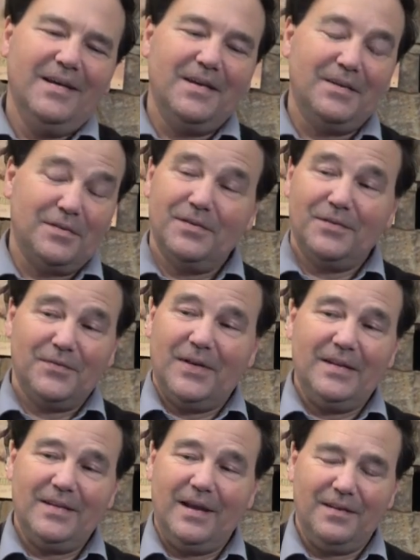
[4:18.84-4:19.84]
It's just
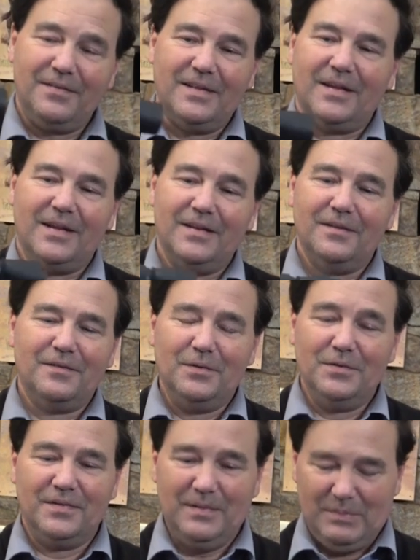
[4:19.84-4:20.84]
fantastic, and it's
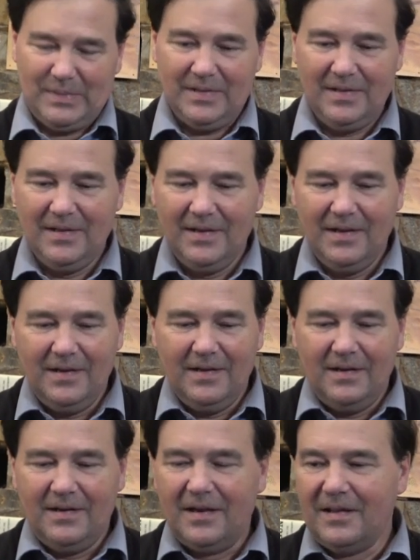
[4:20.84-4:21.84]
so simple.
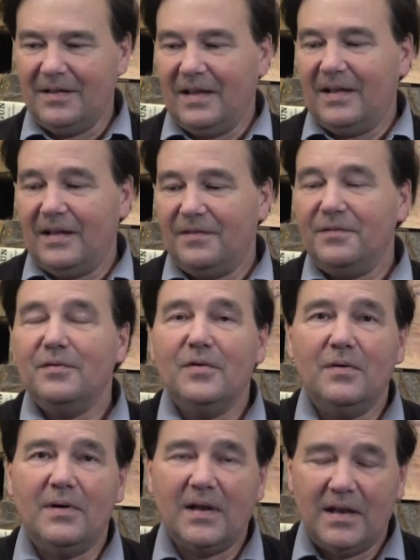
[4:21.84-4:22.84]
And as you
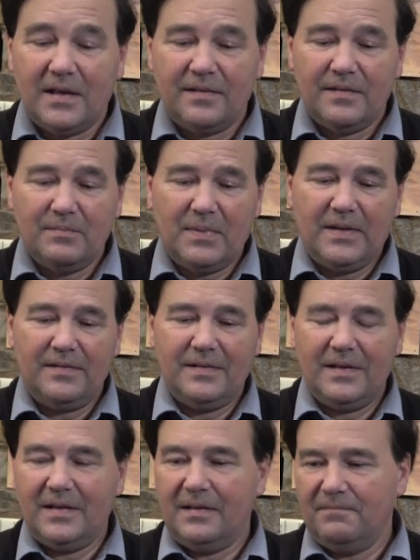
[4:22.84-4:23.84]
know, I like
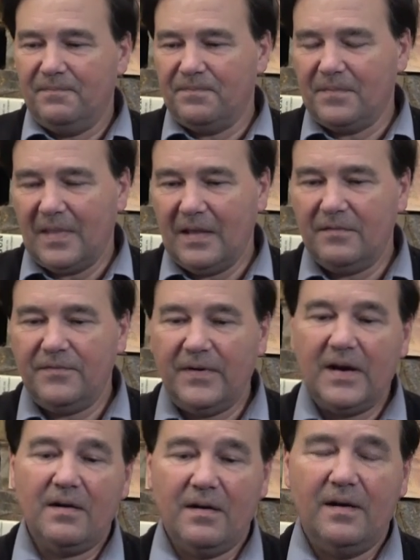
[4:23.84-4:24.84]
simplicity in
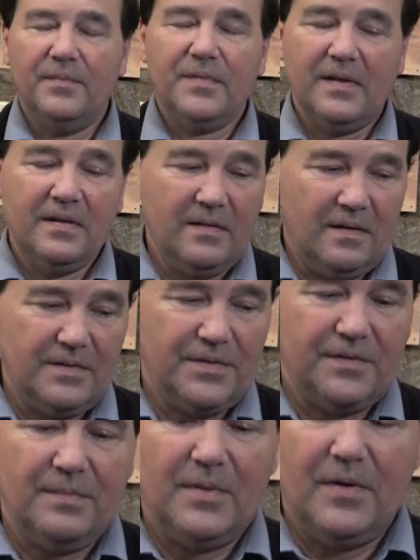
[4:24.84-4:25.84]
firearms and
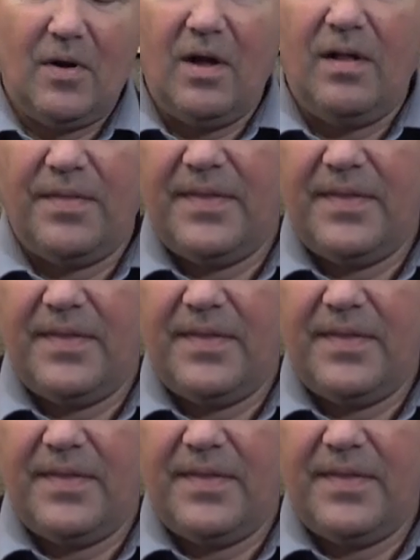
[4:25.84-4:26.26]
just about all